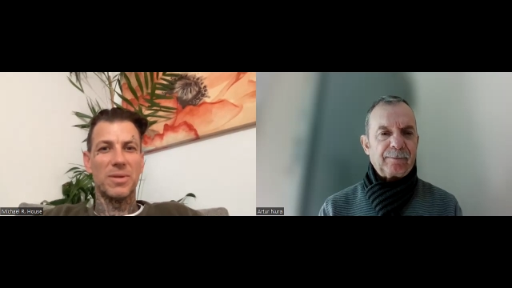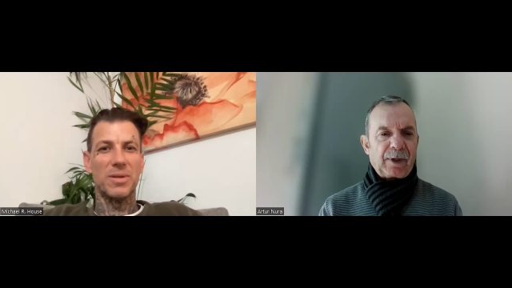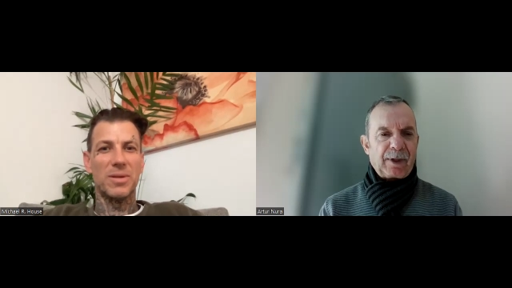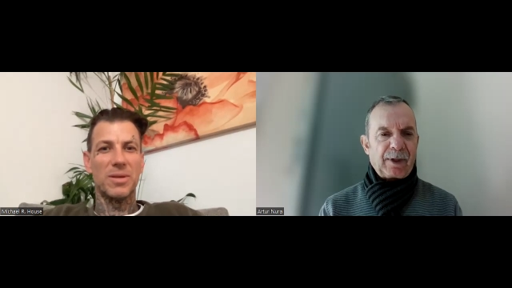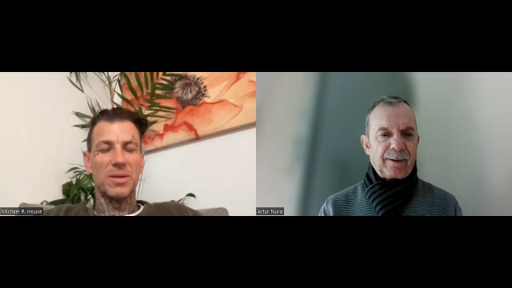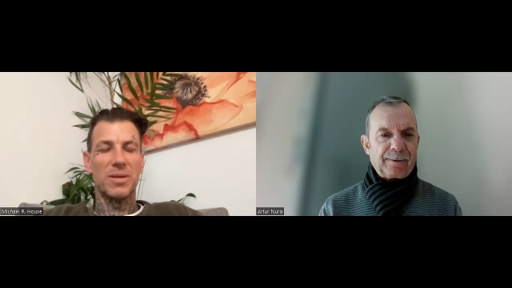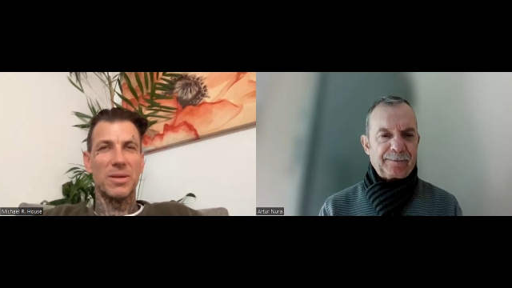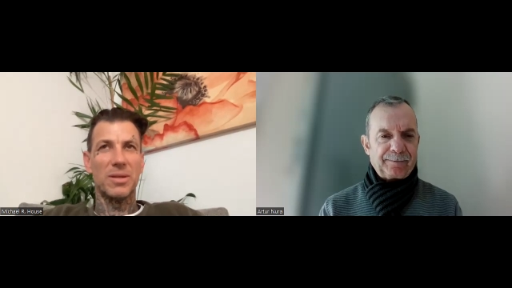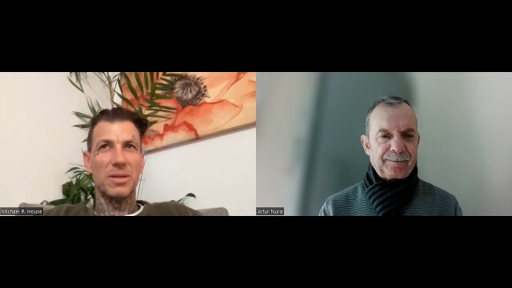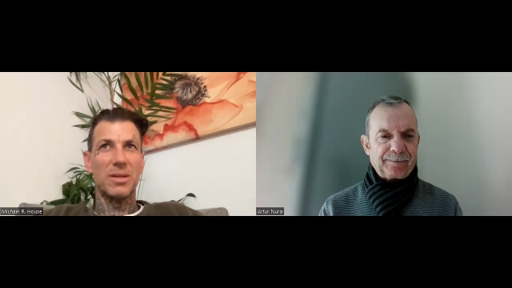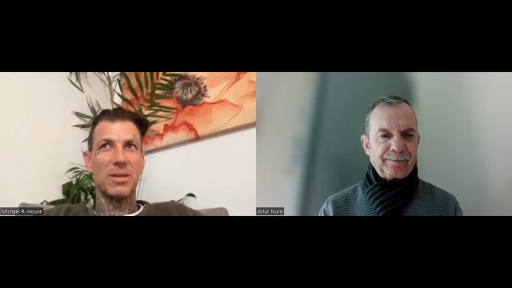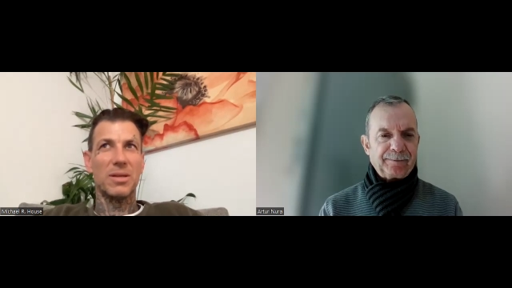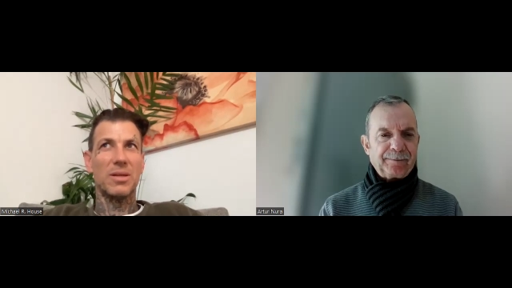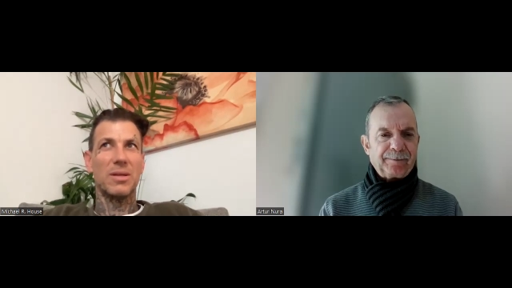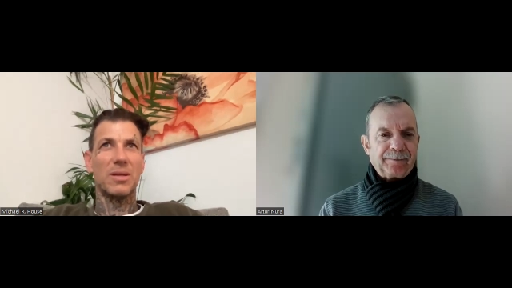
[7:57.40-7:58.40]
Speaker 1: Yeah.
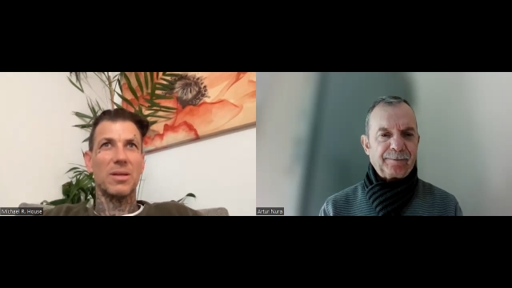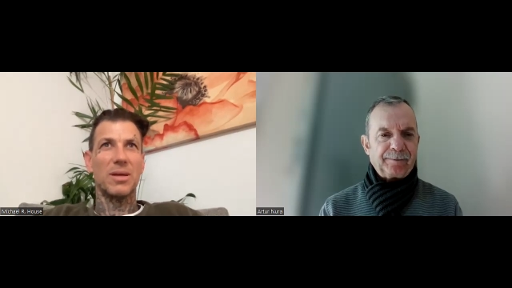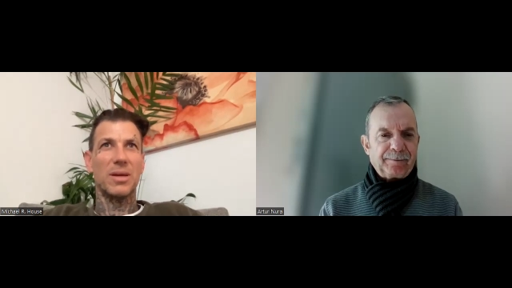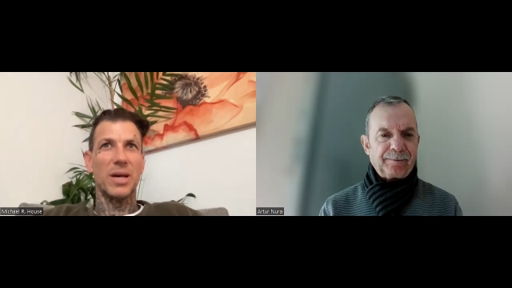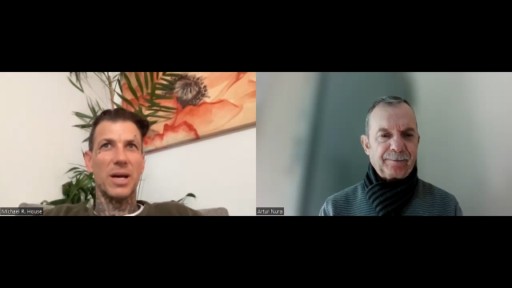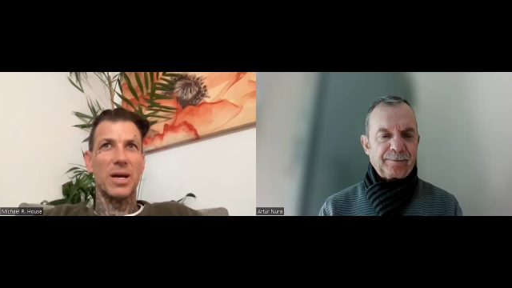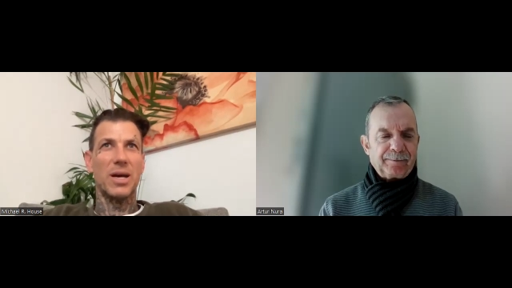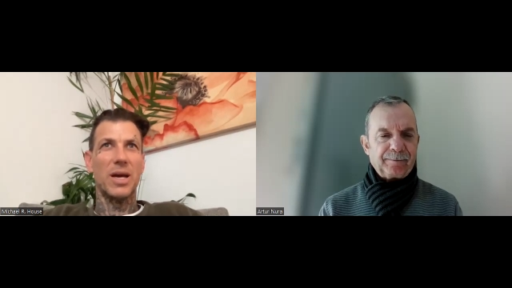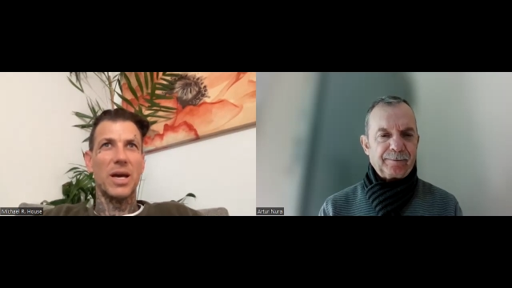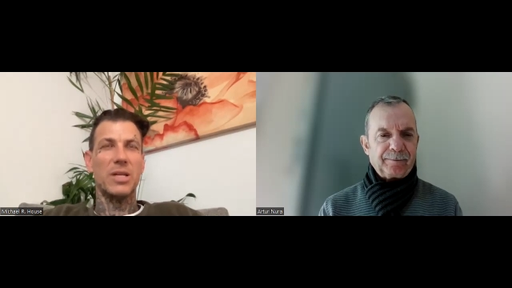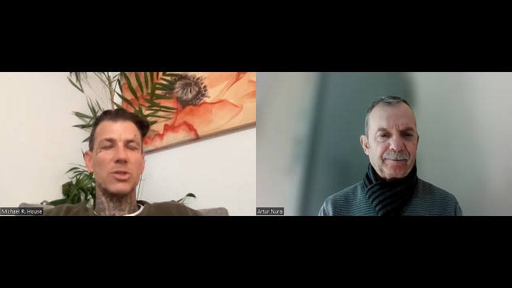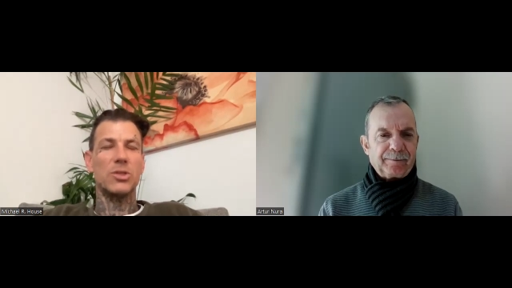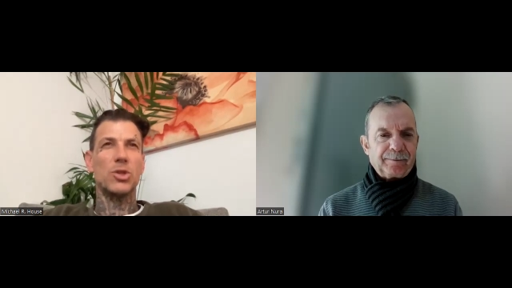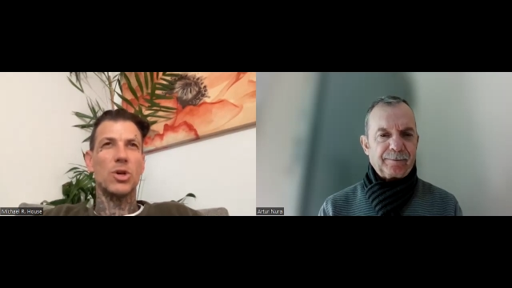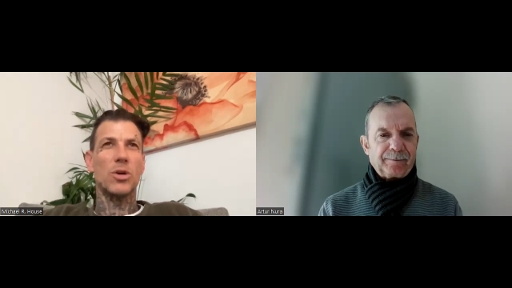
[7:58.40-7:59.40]
Yeah,
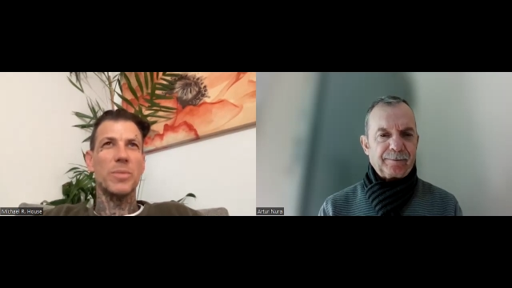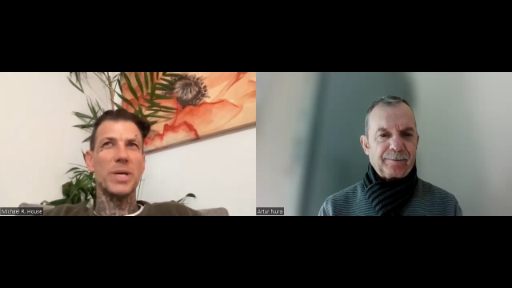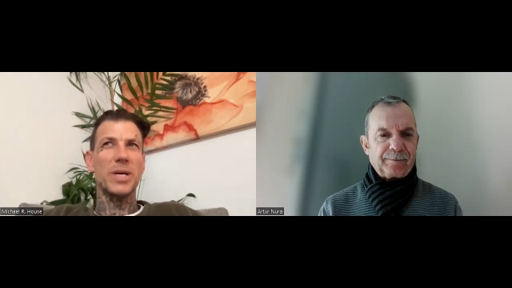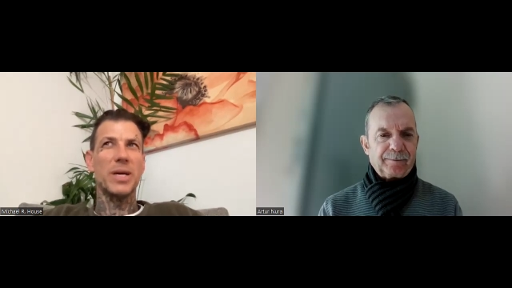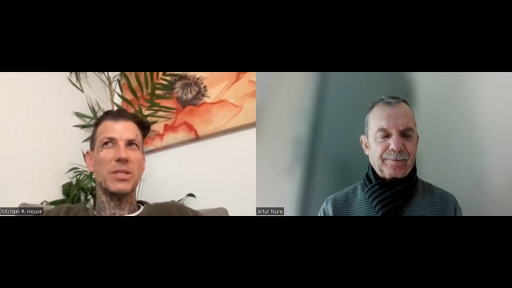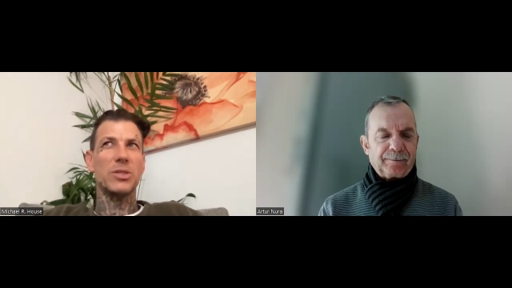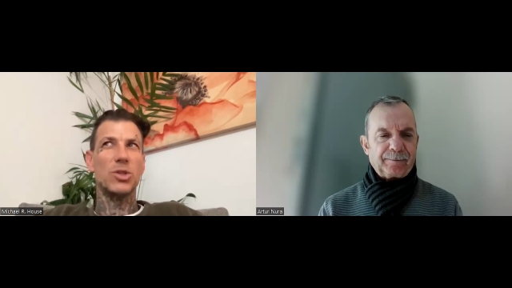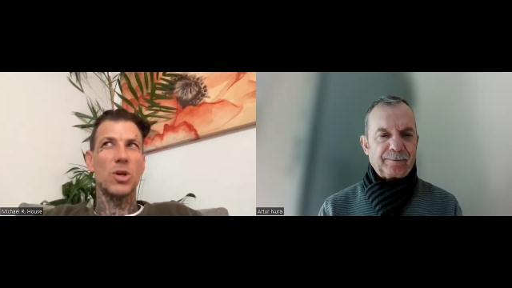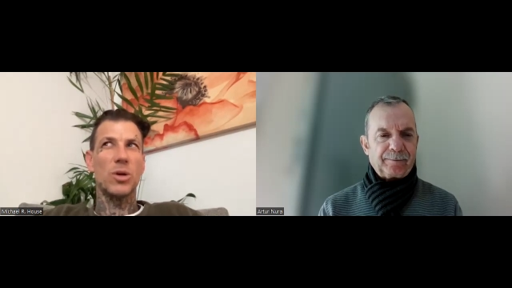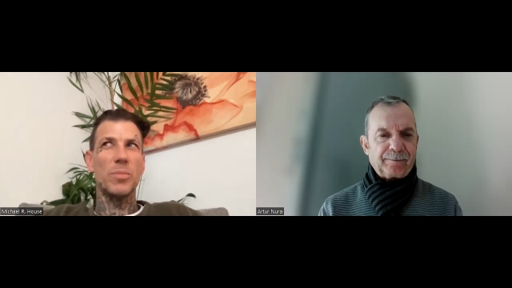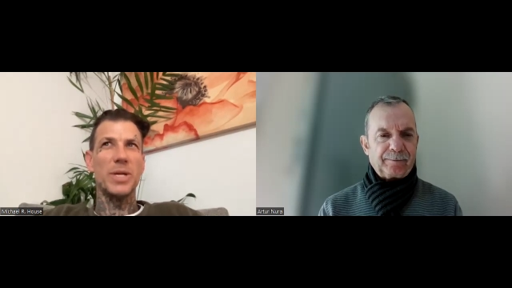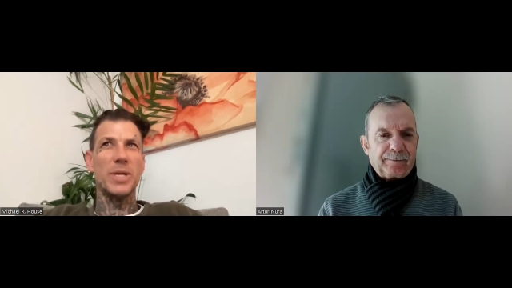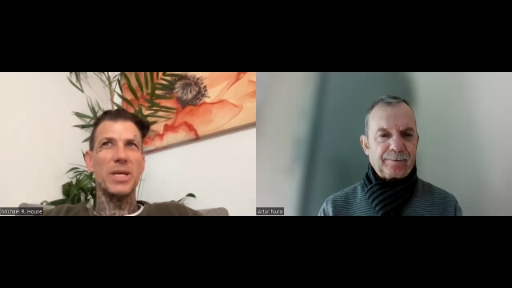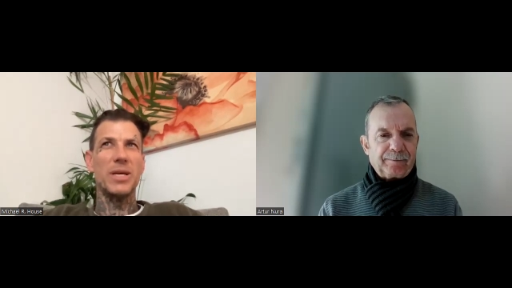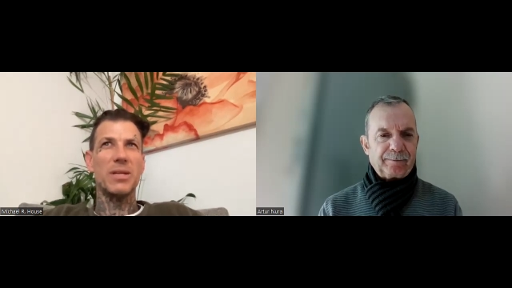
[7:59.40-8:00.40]
in German in
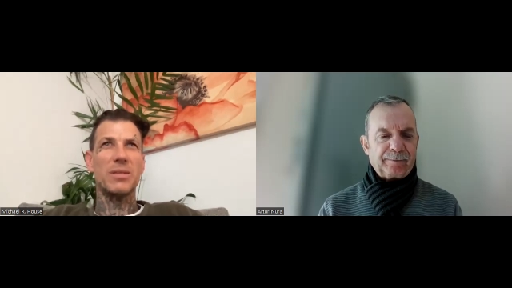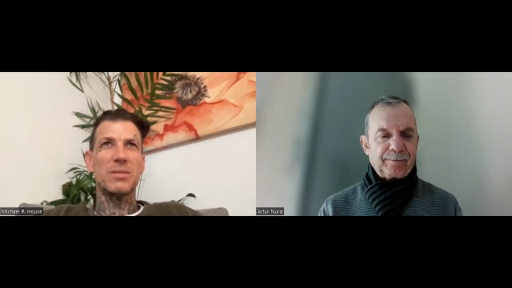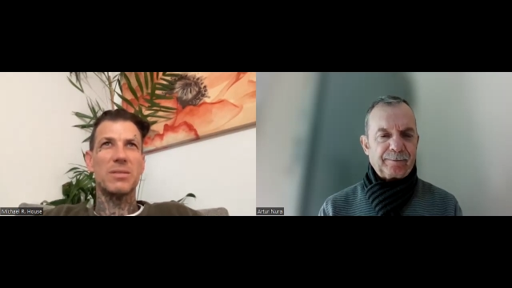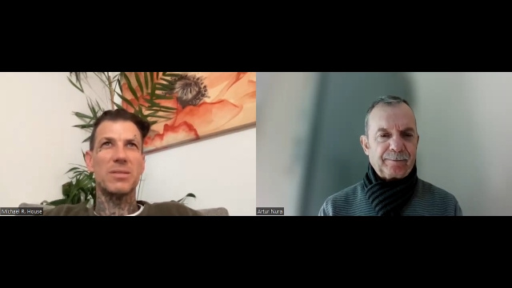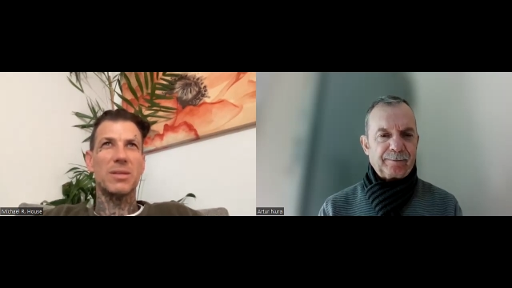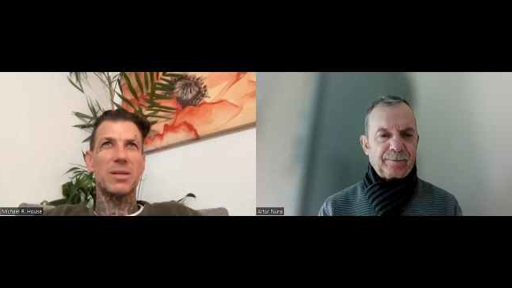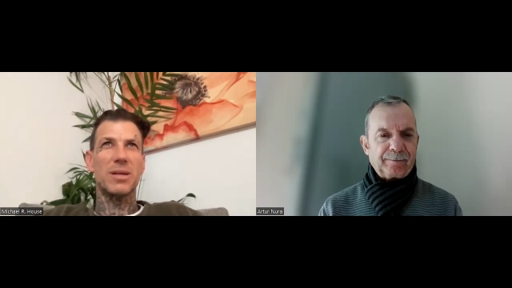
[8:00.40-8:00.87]
Germany, it's